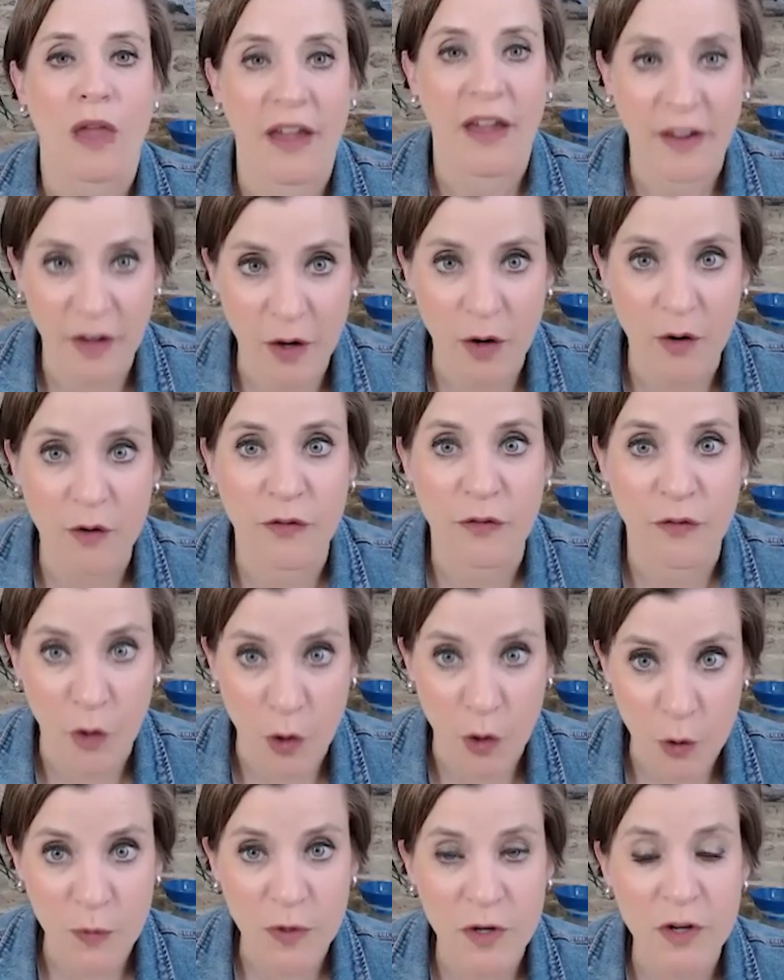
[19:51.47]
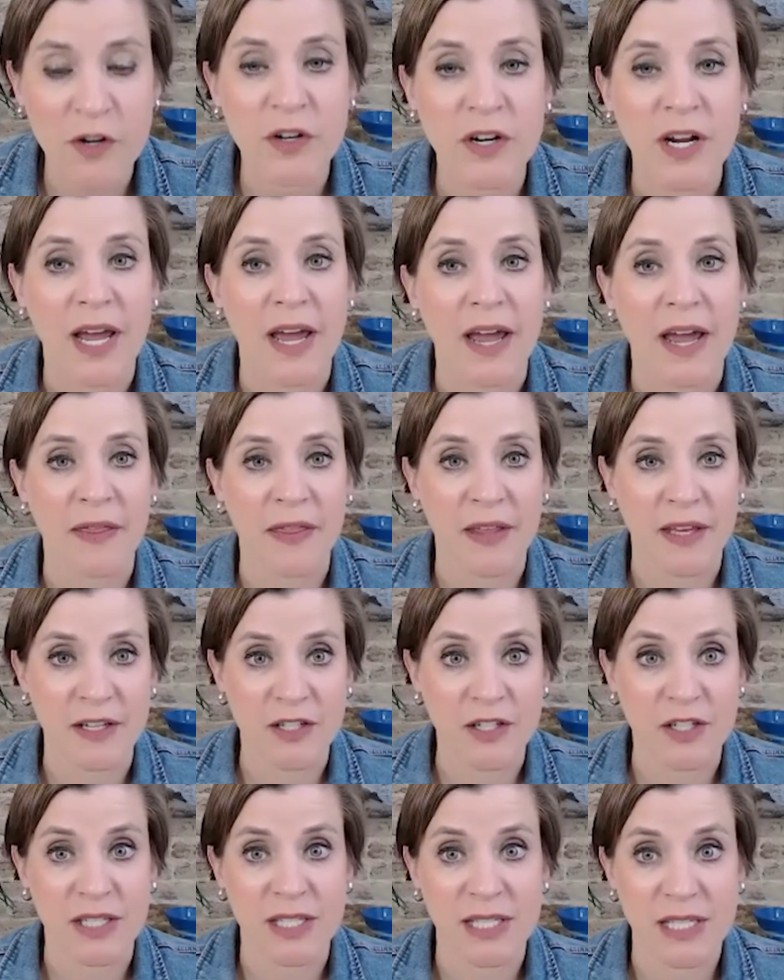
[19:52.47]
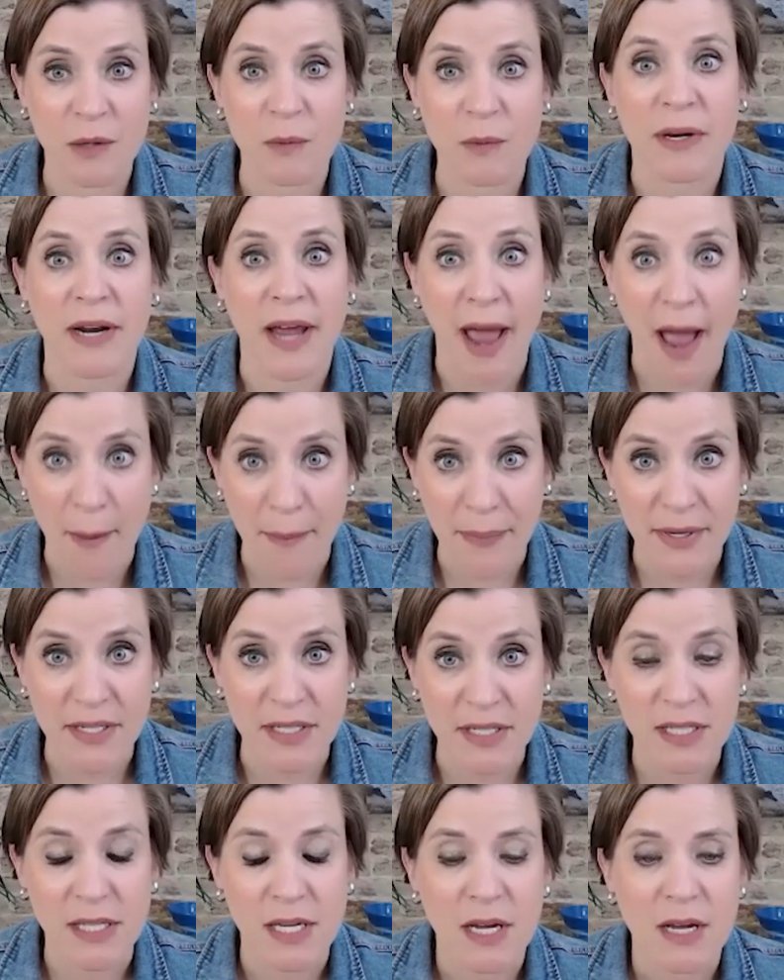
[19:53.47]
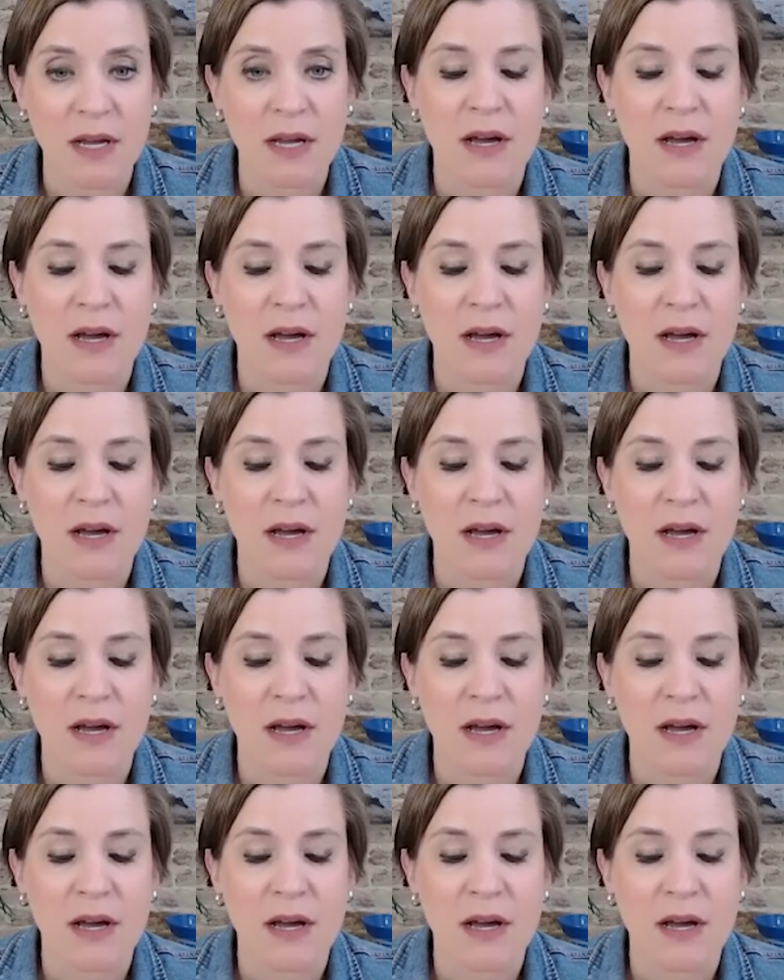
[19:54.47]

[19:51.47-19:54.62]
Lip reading: and go forward and then just see what happens.